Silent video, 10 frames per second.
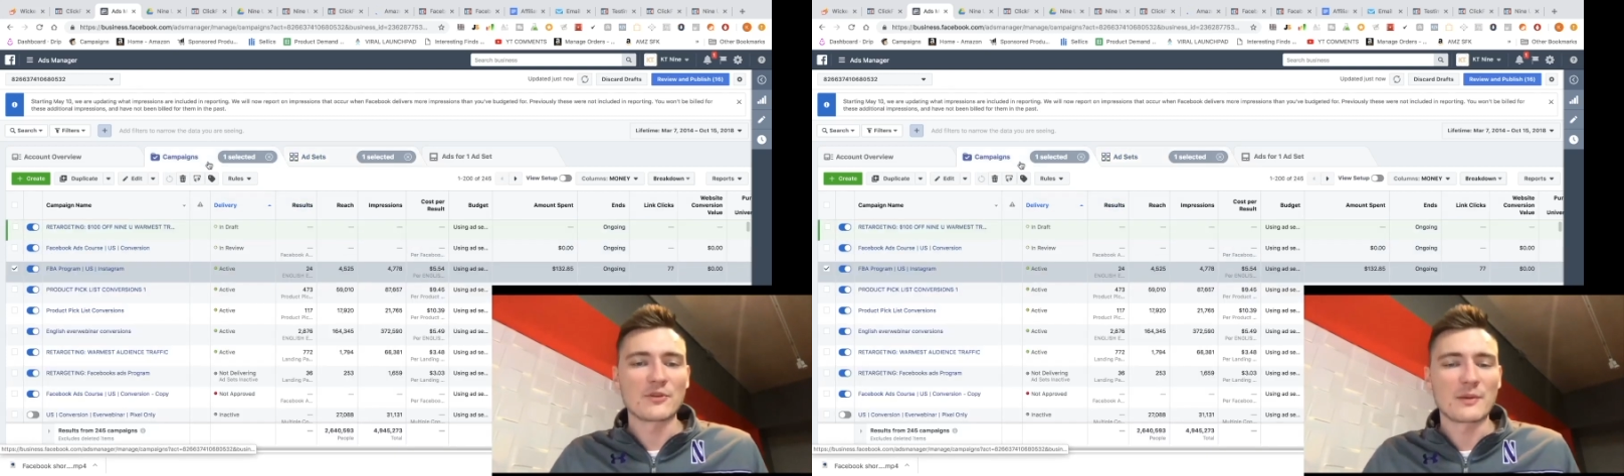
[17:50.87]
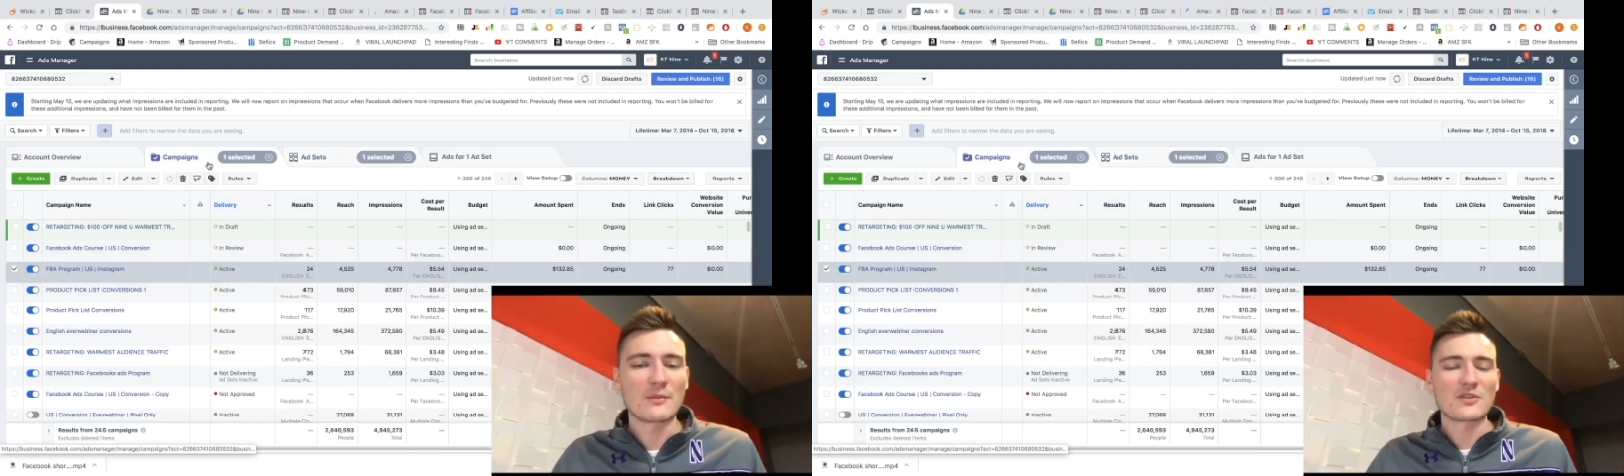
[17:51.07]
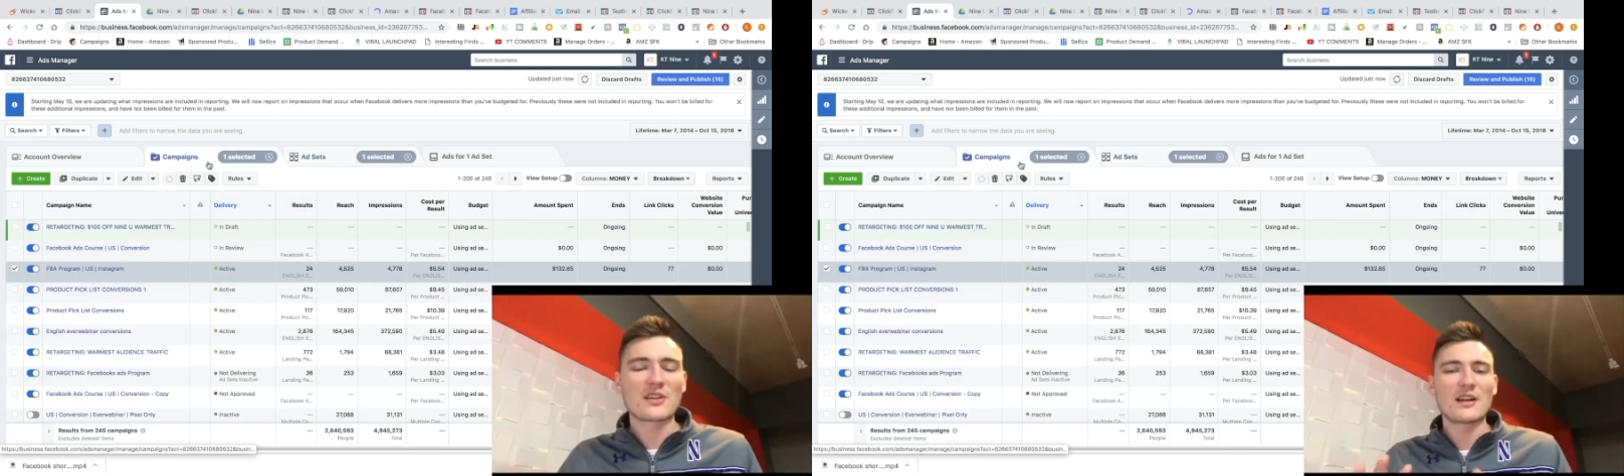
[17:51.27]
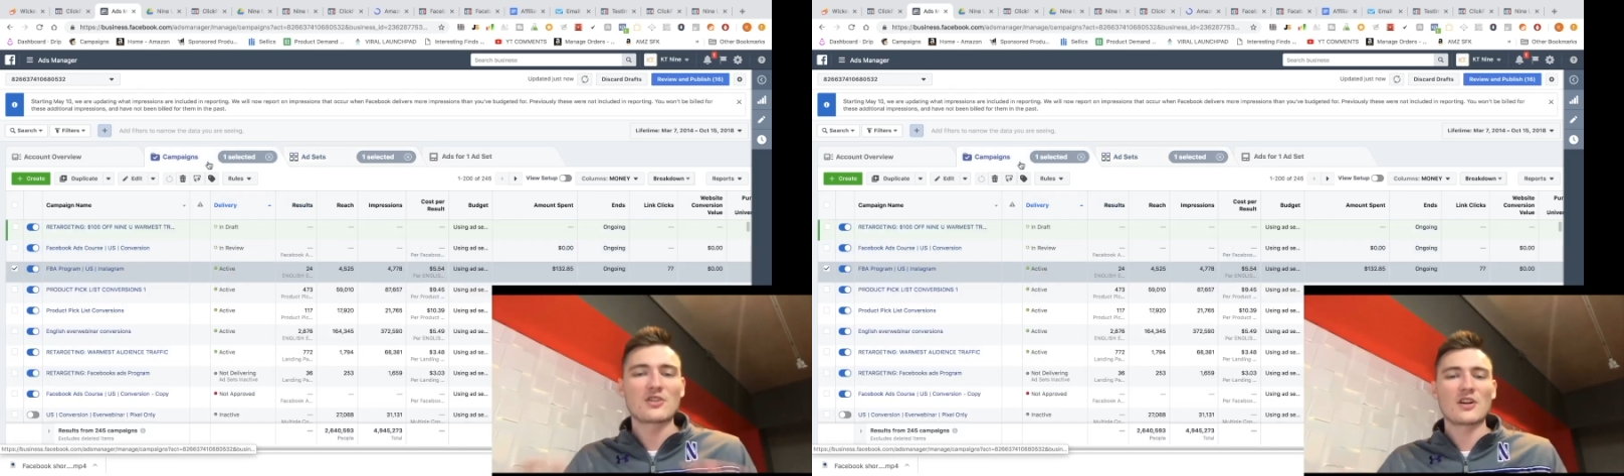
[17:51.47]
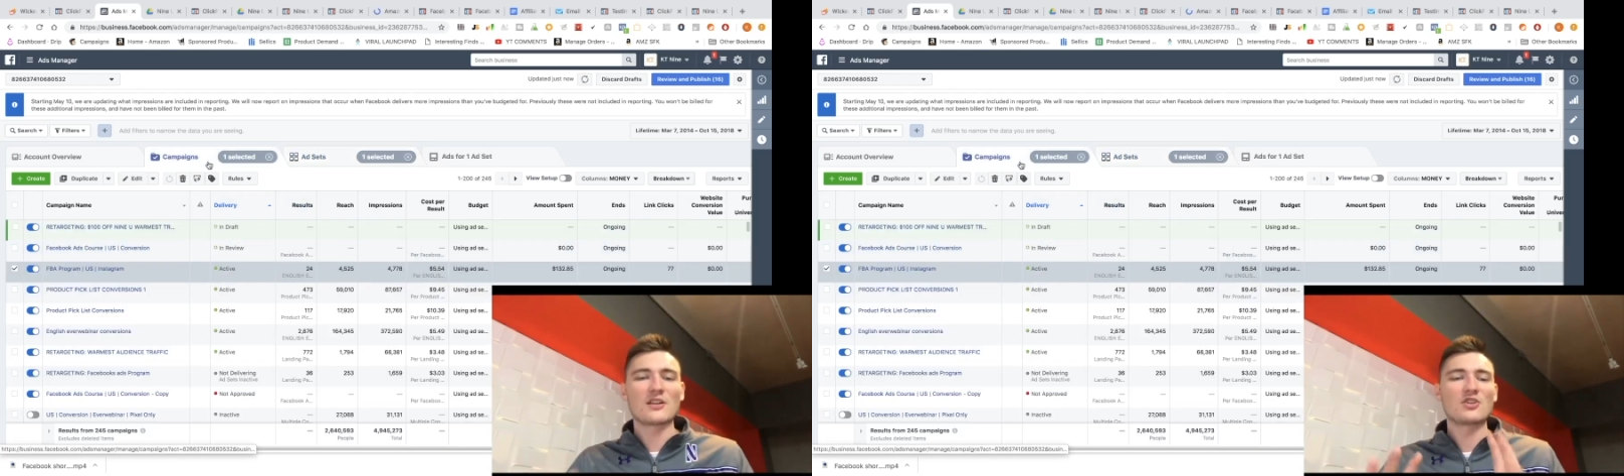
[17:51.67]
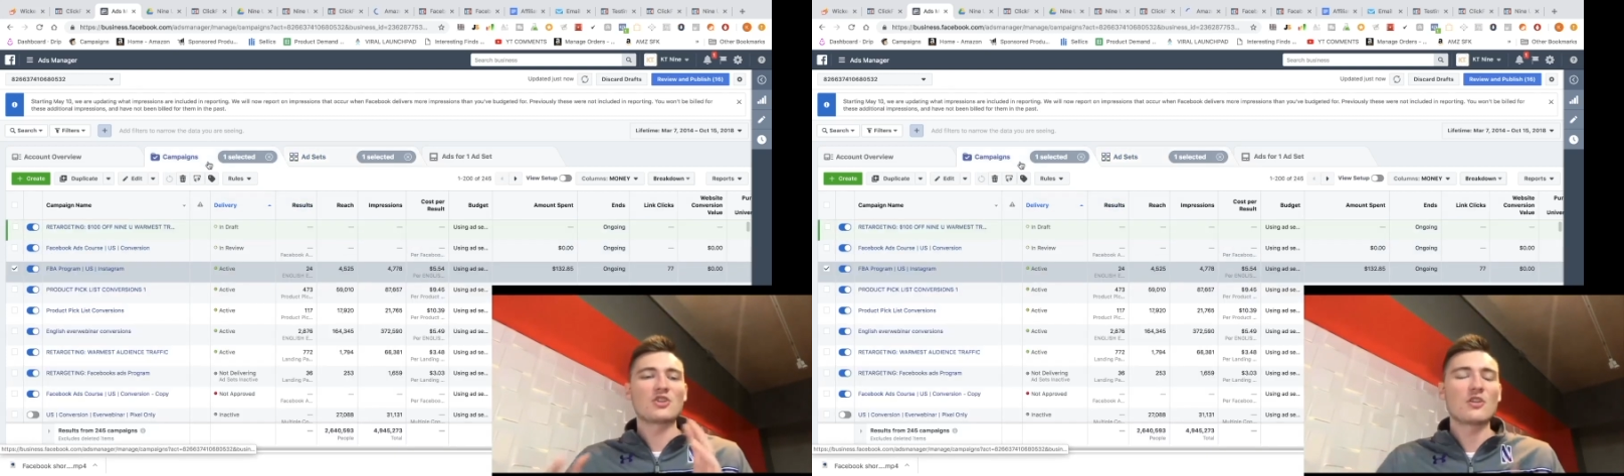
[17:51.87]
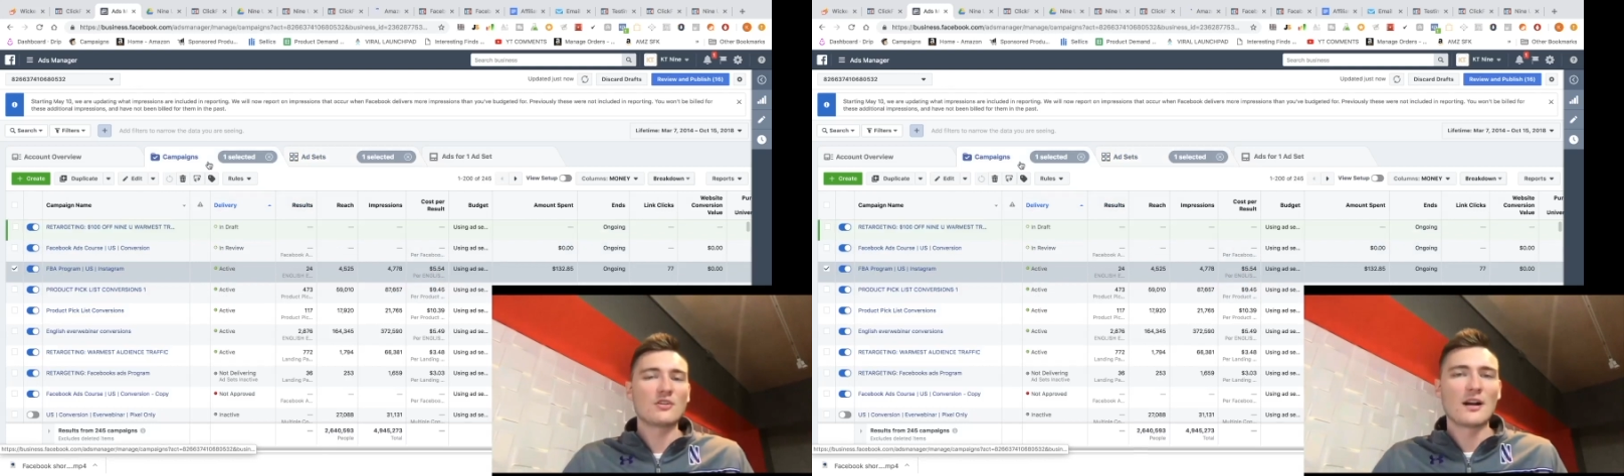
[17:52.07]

but I'm just kind of trying to show you